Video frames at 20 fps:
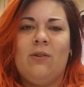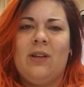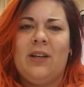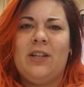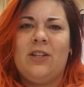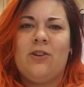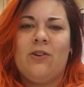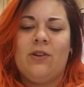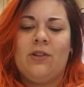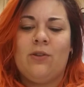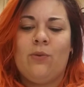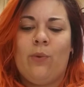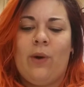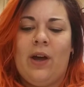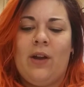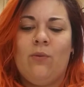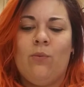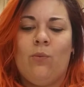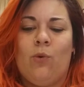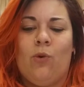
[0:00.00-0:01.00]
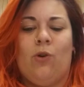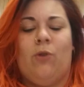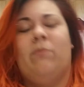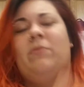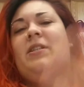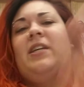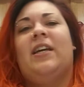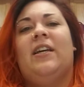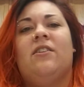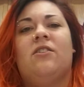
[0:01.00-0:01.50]
like during the wet and warm
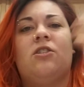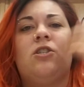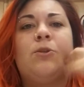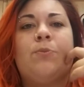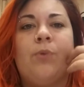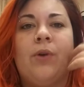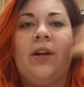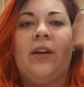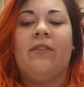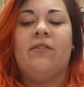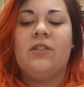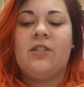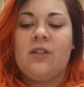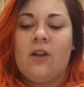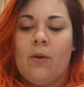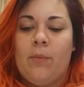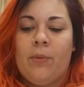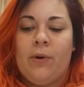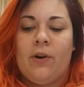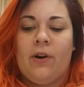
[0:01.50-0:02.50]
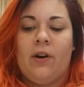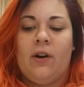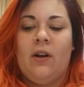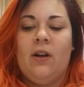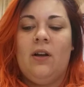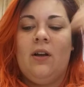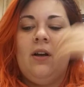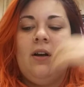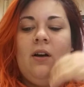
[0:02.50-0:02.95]
days of spring and summer,